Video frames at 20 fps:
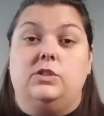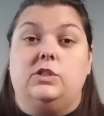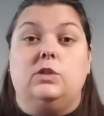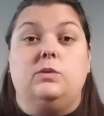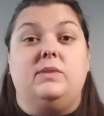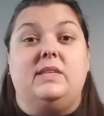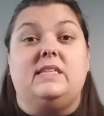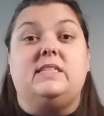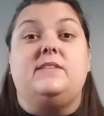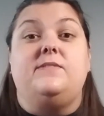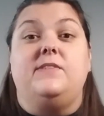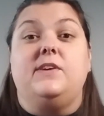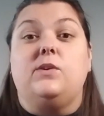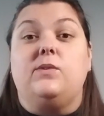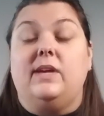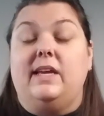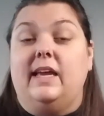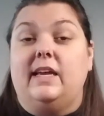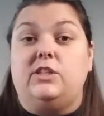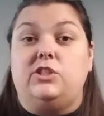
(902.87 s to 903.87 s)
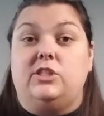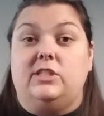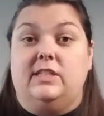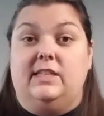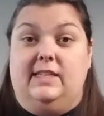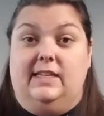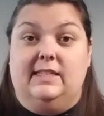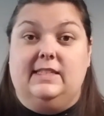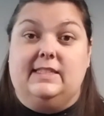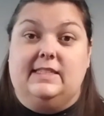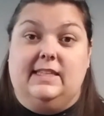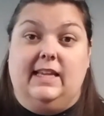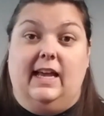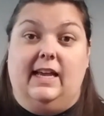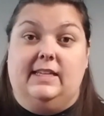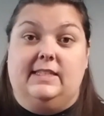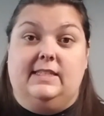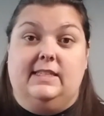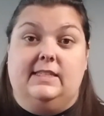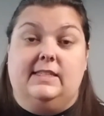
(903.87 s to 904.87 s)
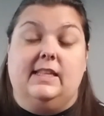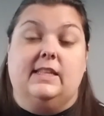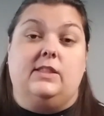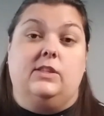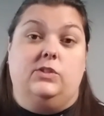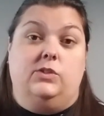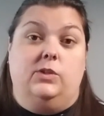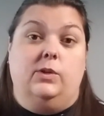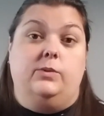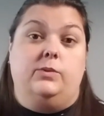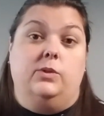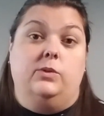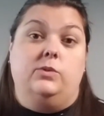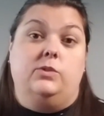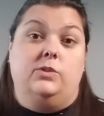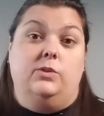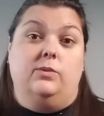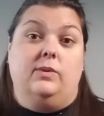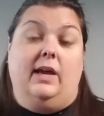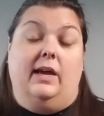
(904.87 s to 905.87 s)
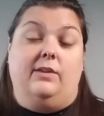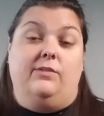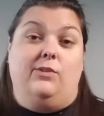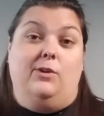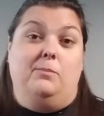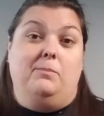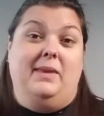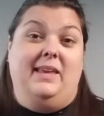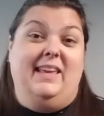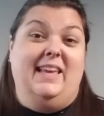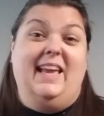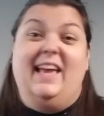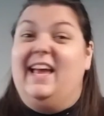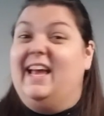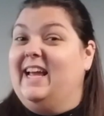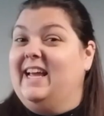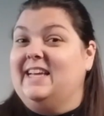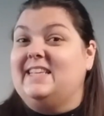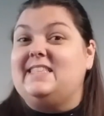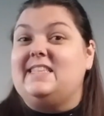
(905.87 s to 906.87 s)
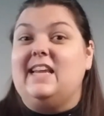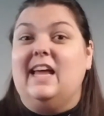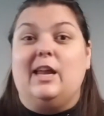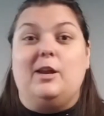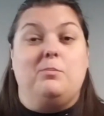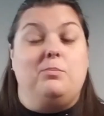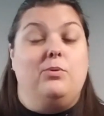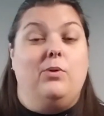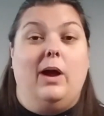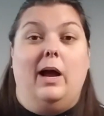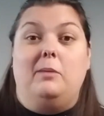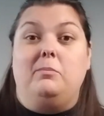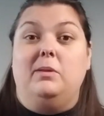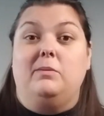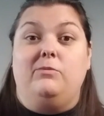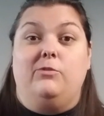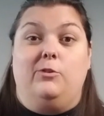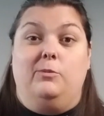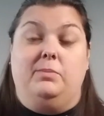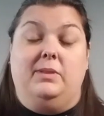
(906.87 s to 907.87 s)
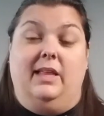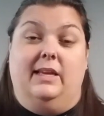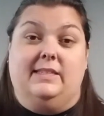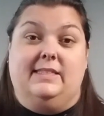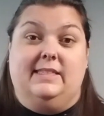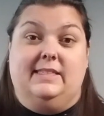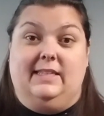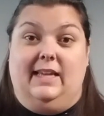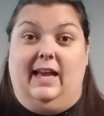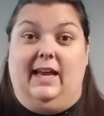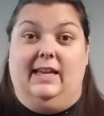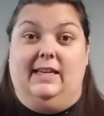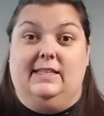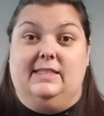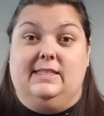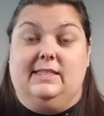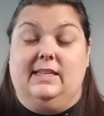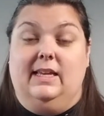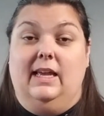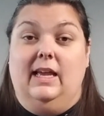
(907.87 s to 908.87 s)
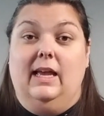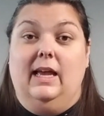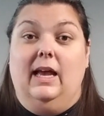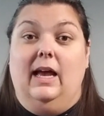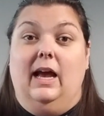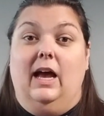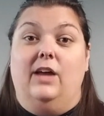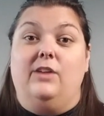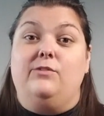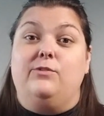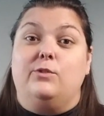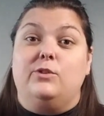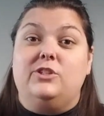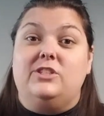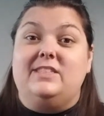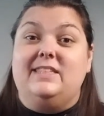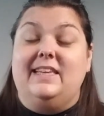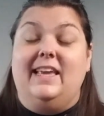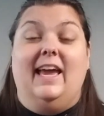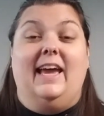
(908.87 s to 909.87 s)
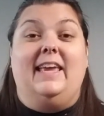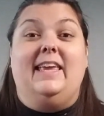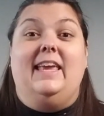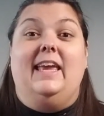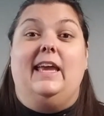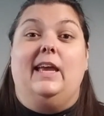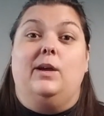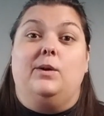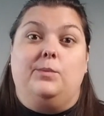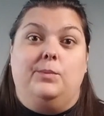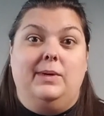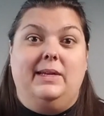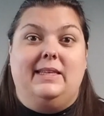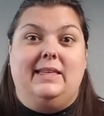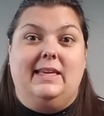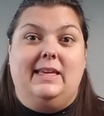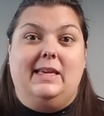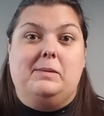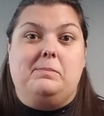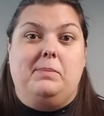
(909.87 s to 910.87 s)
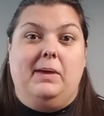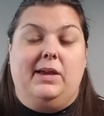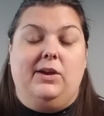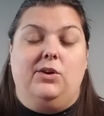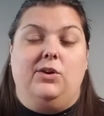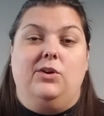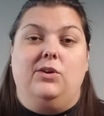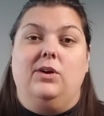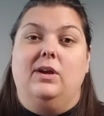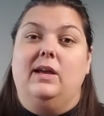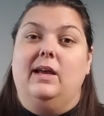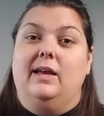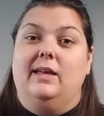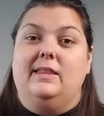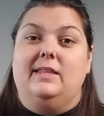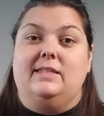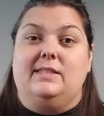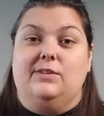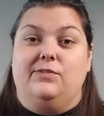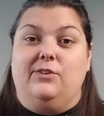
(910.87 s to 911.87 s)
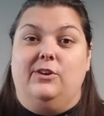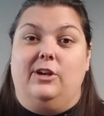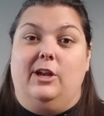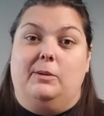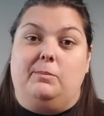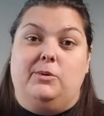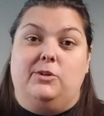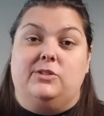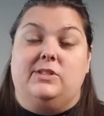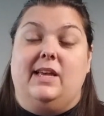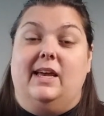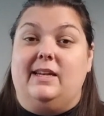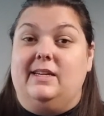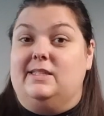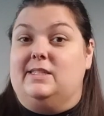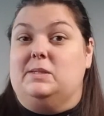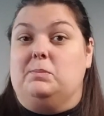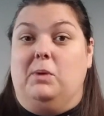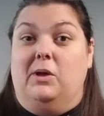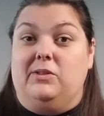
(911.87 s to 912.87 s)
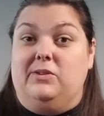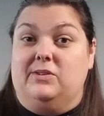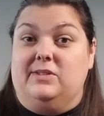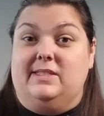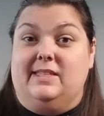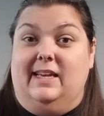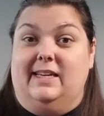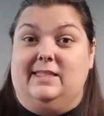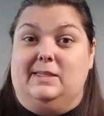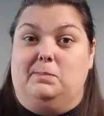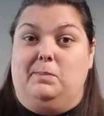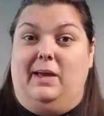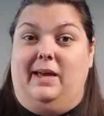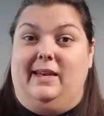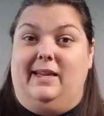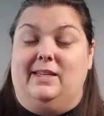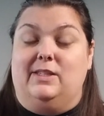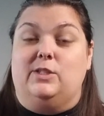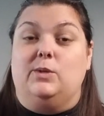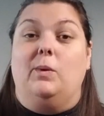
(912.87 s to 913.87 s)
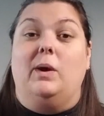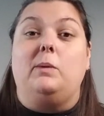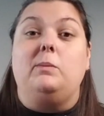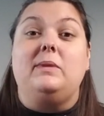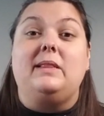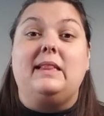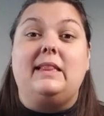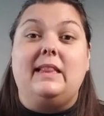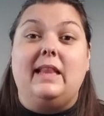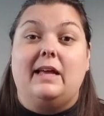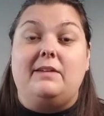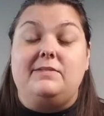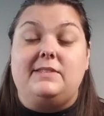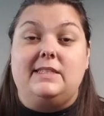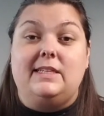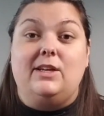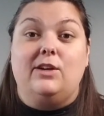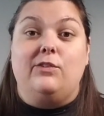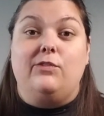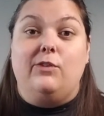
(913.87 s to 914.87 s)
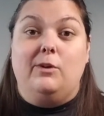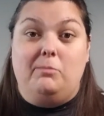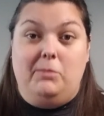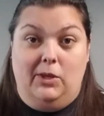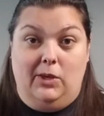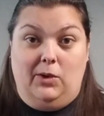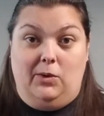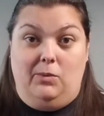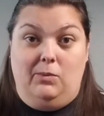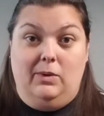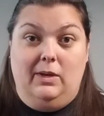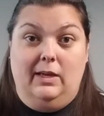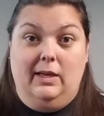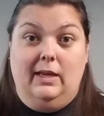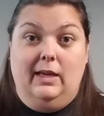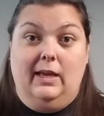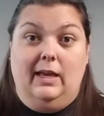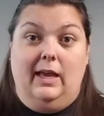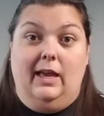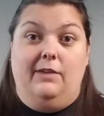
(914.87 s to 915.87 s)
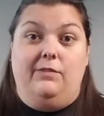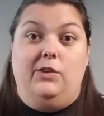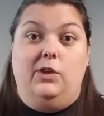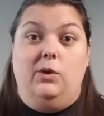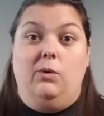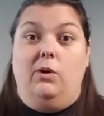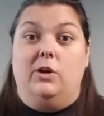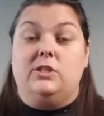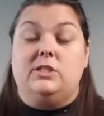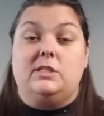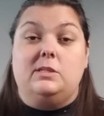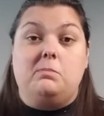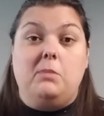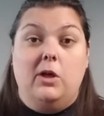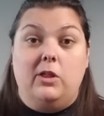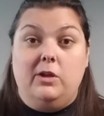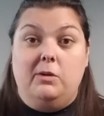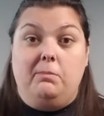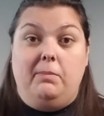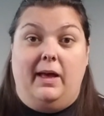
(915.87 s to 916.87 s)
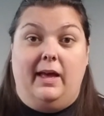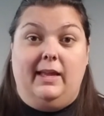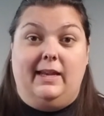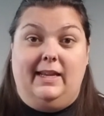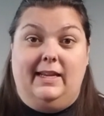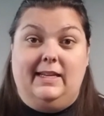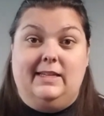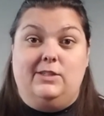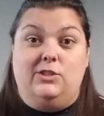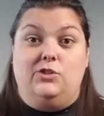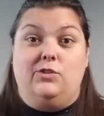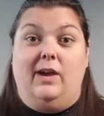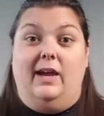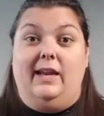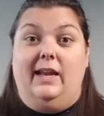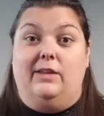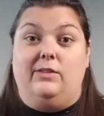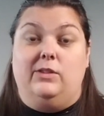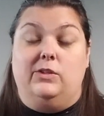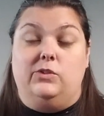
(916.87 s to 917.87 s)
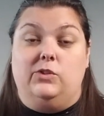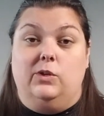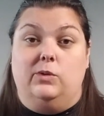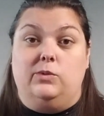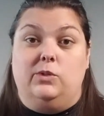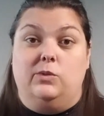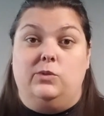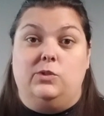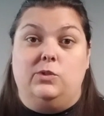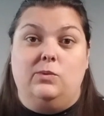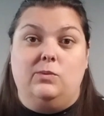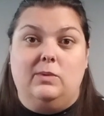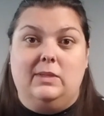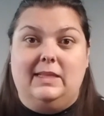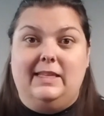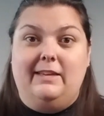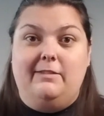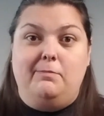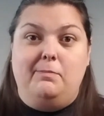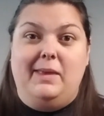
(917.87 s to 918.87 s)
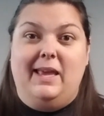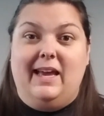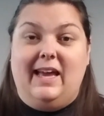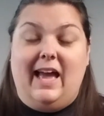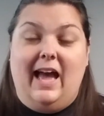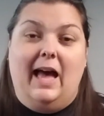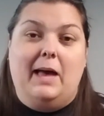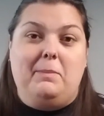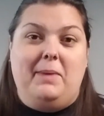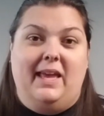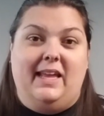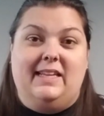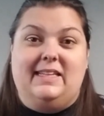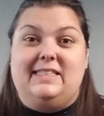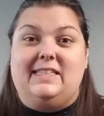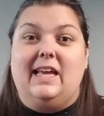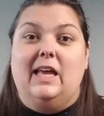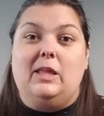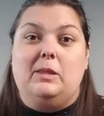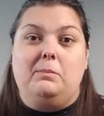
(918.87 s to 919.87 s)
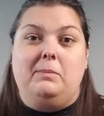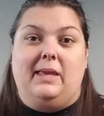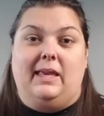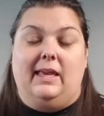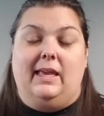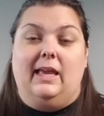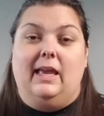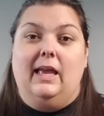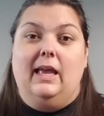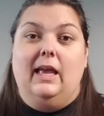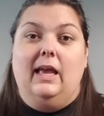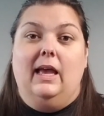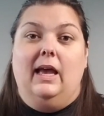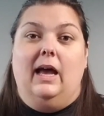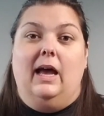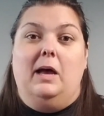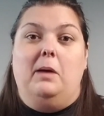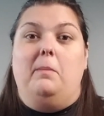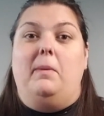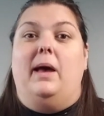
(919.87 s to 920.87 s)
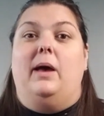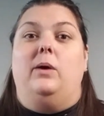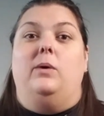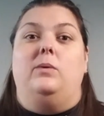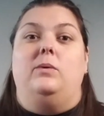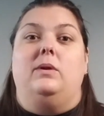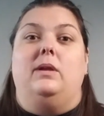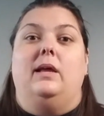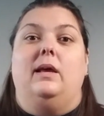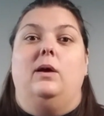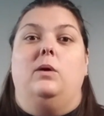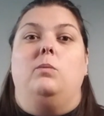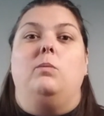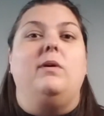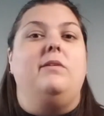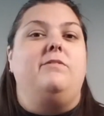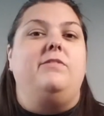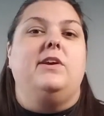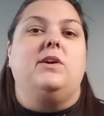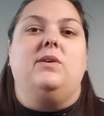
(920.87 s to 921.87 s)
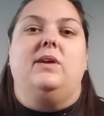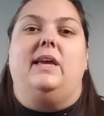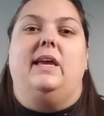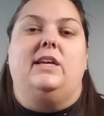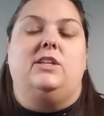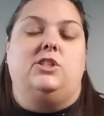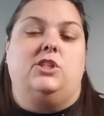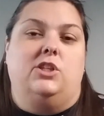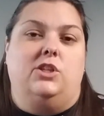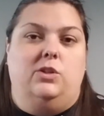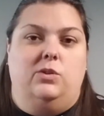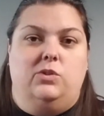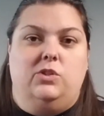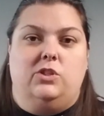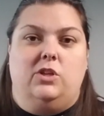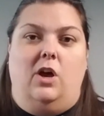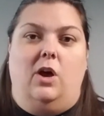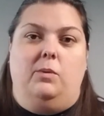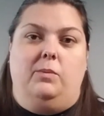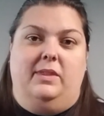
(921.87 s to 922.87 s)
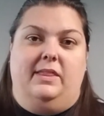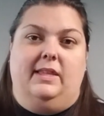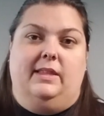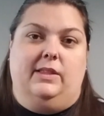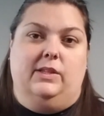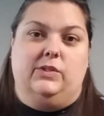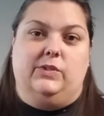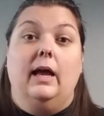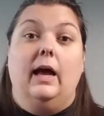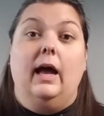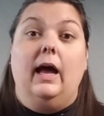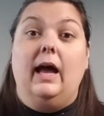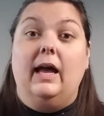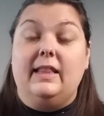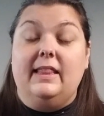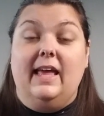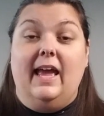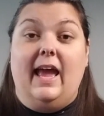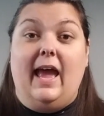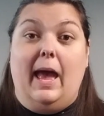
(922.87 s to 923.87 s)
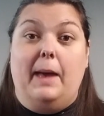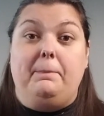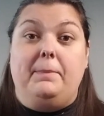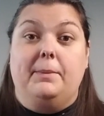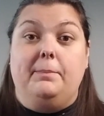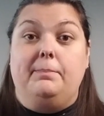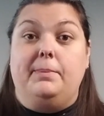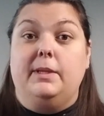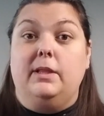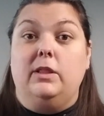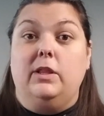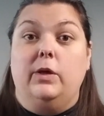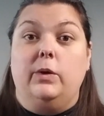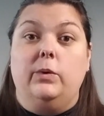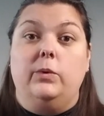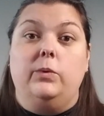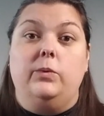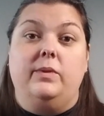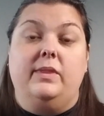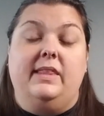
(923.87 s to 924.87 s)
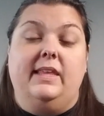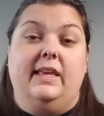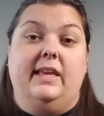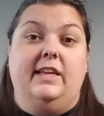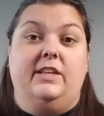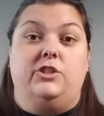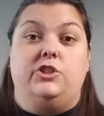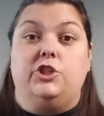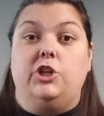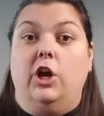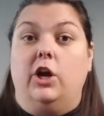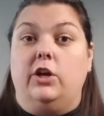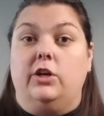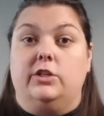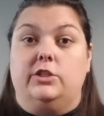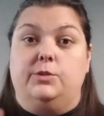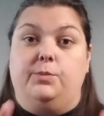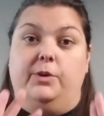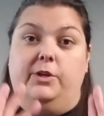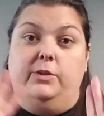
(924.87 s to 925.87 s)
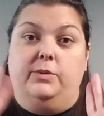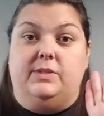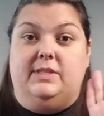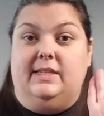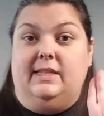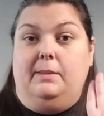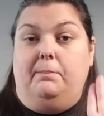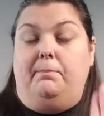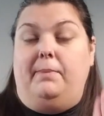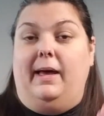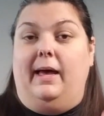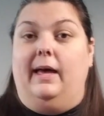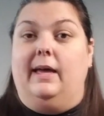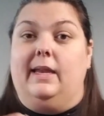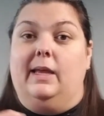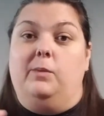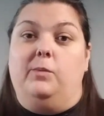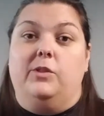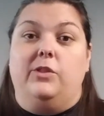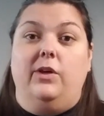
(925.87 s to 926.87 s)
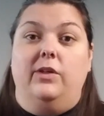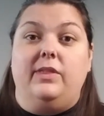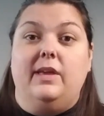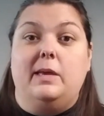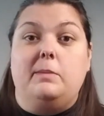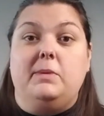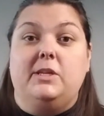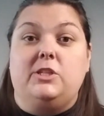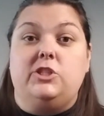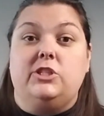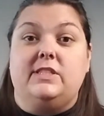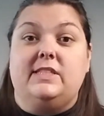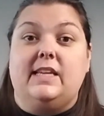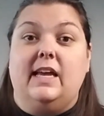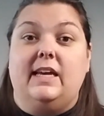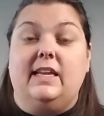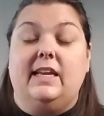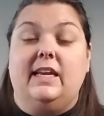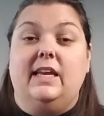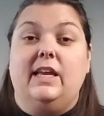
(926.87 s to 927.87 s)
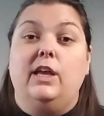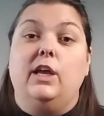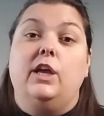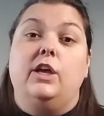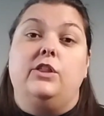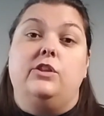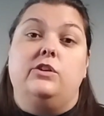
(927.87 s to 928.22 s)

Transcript: So this variation in sizes that the Zozo Suit got for me is not a problem for plus size. Unfortunately, I can't really compare the different numbers on a smaller size body. So I would love to hear from you. If you are smaller bodied and tried out the Zozo Suit, leave me a comment and tell me about what variation you saw within the suit. On the app, below the chart where you see the body with all the images on it,